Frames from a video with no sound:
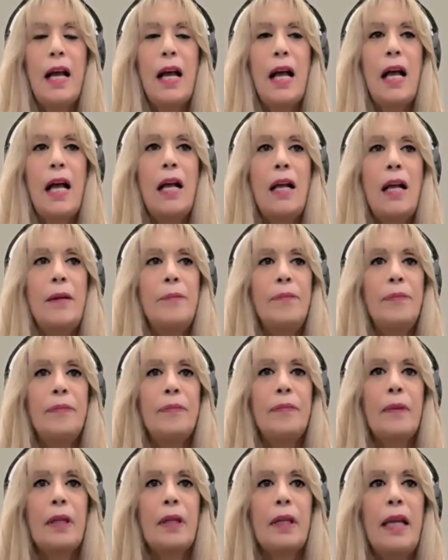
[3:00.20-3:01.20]

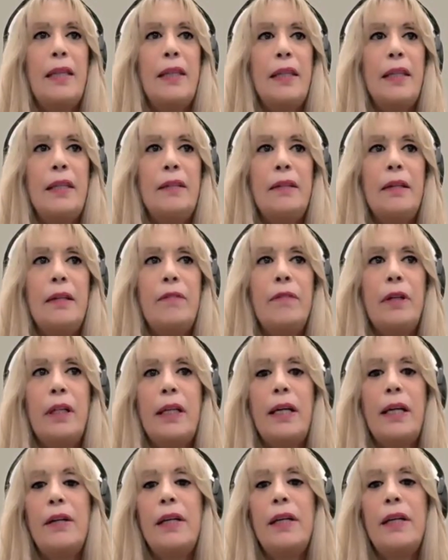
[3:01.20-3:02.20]
And they
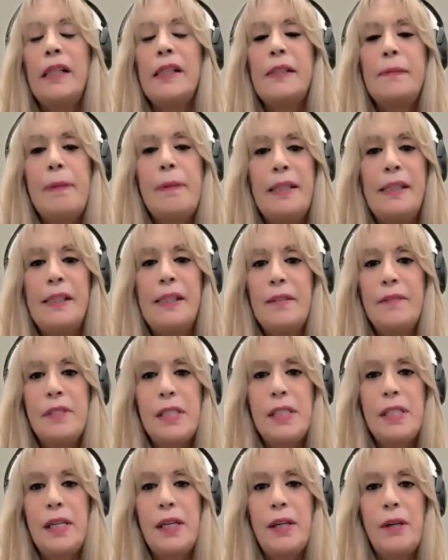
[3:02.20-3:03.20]
really are inexpensive
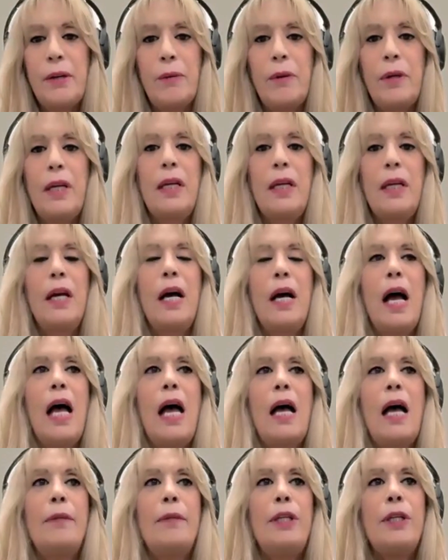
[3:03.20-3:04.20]
to do.
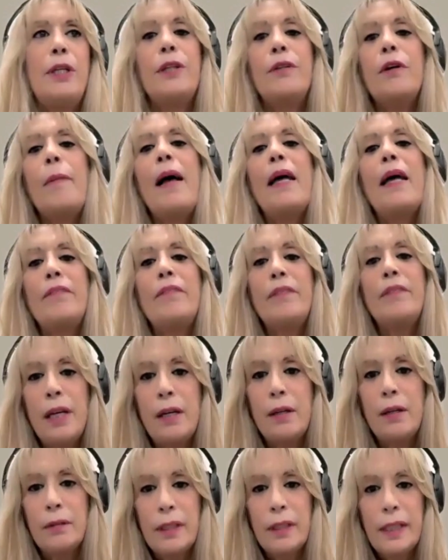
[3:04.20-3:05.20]
And you can throw them out every
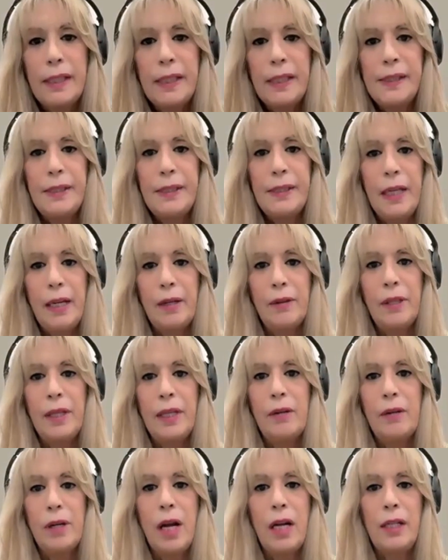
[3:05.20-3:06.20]
year because, they
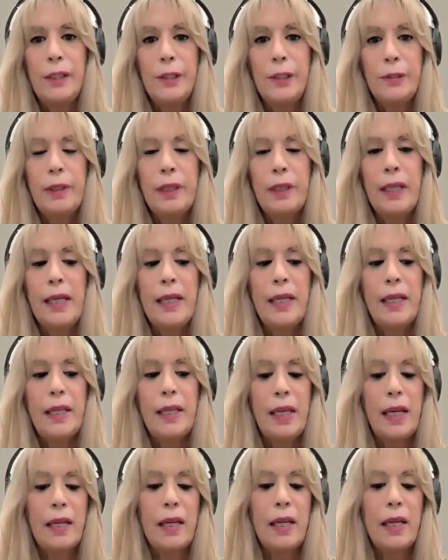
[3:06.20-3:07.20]
don't cost really
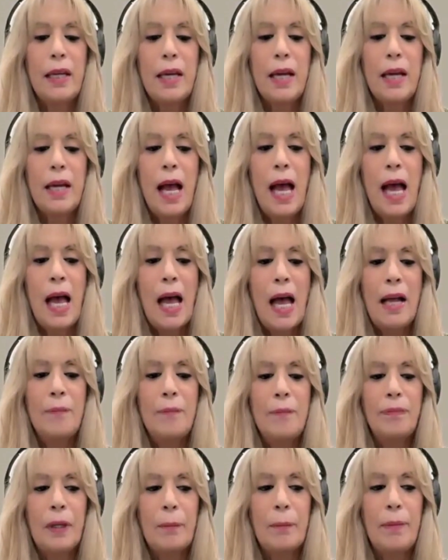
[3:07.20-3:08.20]
anything.
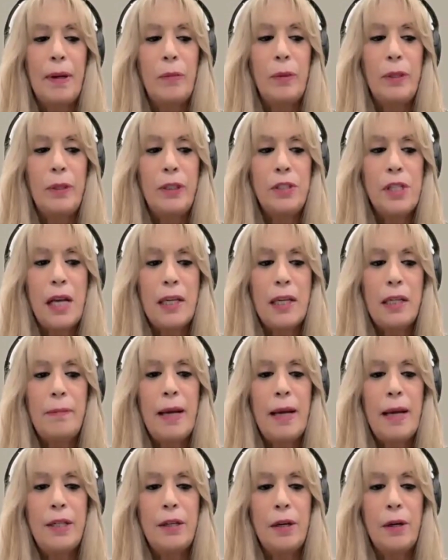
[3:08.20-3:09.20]
But when you're talking
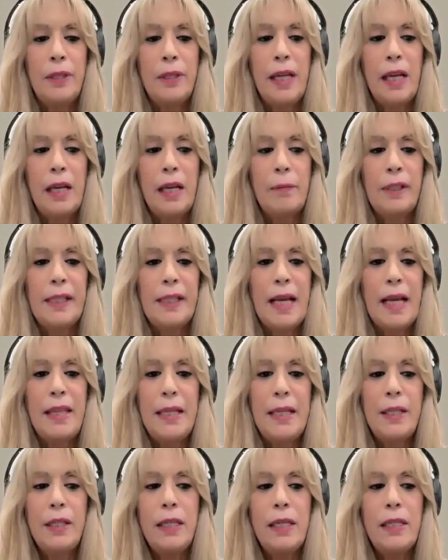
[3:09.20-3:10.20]
about your own animals, I
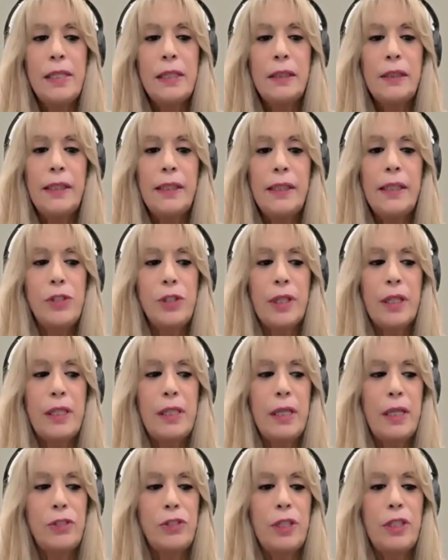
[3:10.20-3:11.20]
think you need to look at your
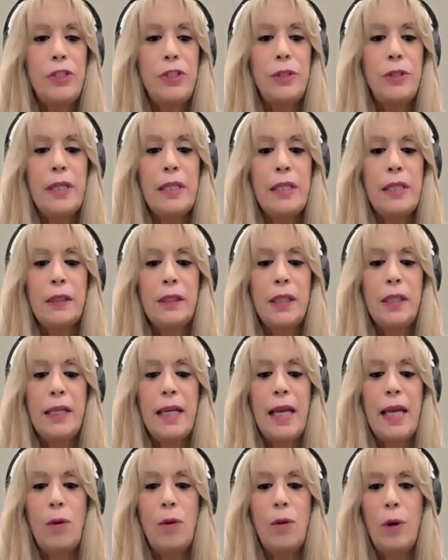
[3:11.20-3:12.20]
conditions. You need to
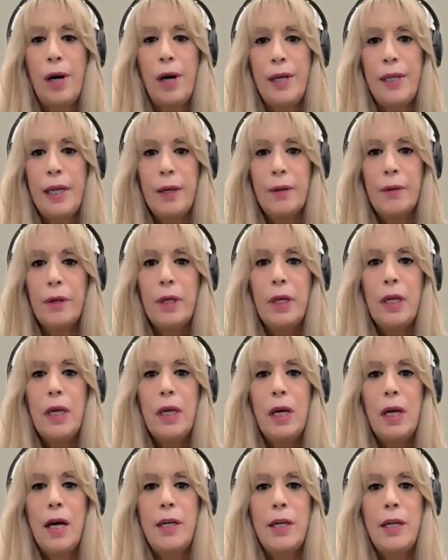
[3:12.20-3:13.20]
look at where are you?
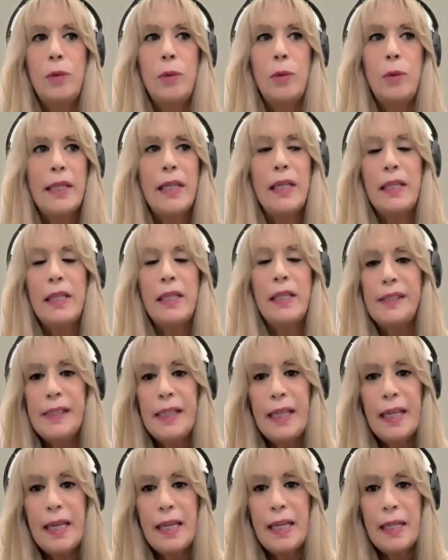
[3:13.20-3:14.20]
Are you walking in the
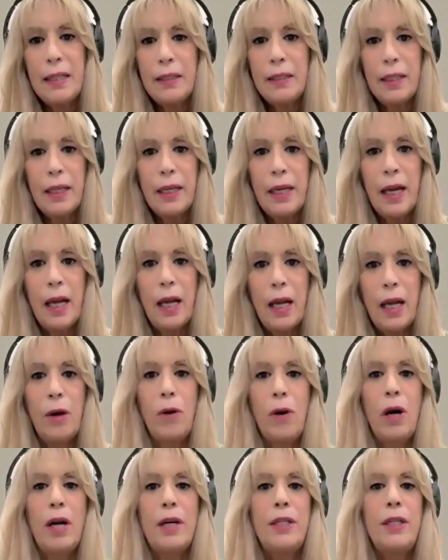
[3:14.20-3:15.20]
city?
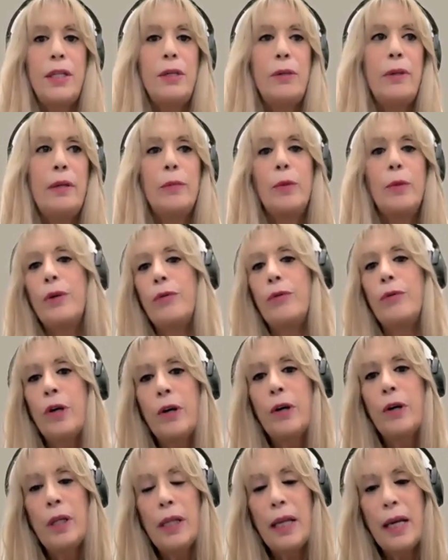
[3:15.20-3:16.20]
Are you in a more
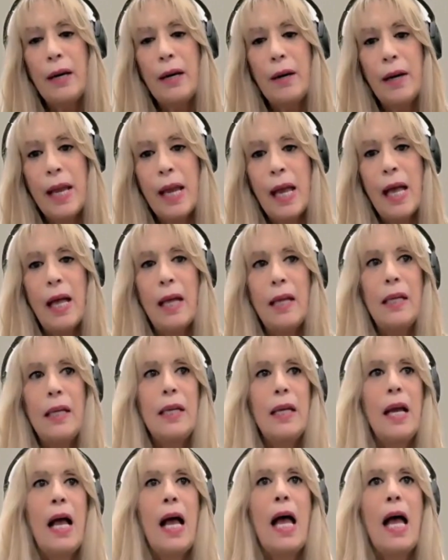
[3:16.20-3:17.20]
rural area?
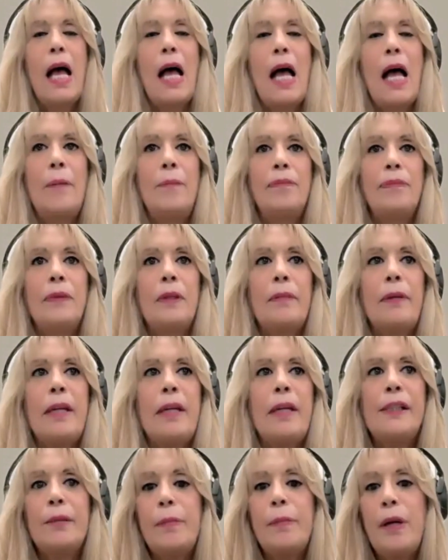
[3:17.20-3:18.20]

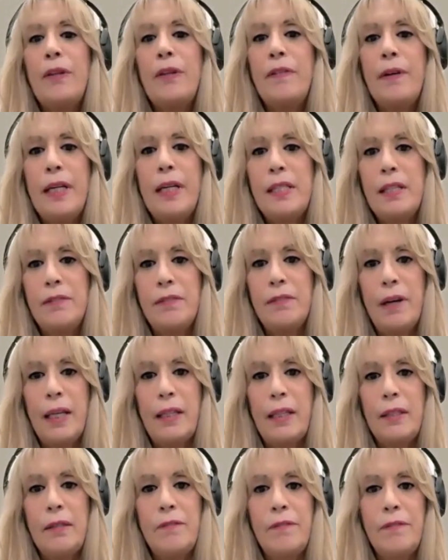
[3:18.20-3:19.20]
Because they're both very
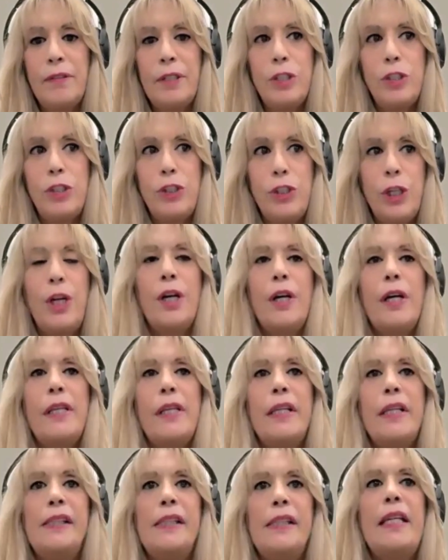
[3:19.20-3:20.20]
different. For sure, in
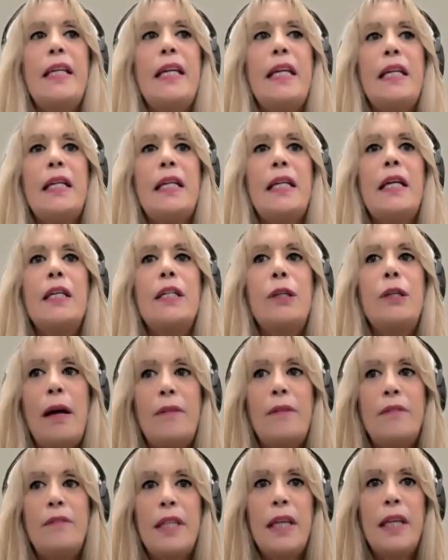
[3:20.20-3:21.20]
the city, you
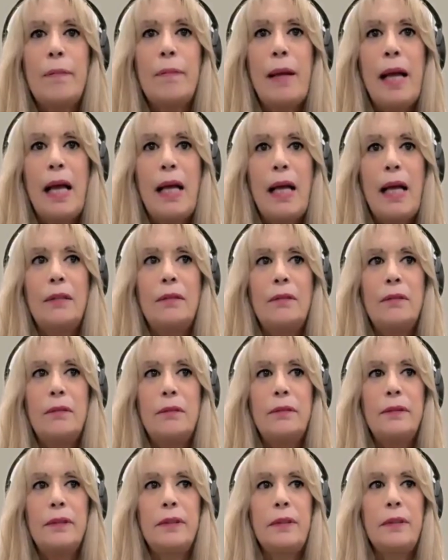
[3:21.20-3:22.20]
have to think about
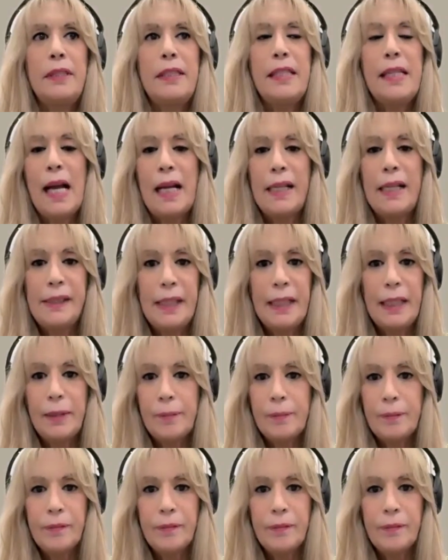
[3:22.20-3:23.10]
de-icing.